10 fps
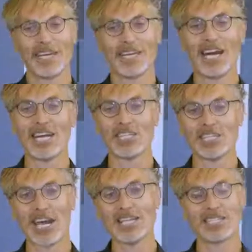and I had
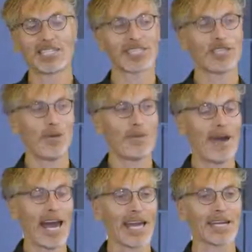just got
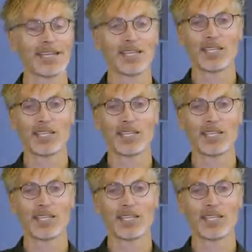back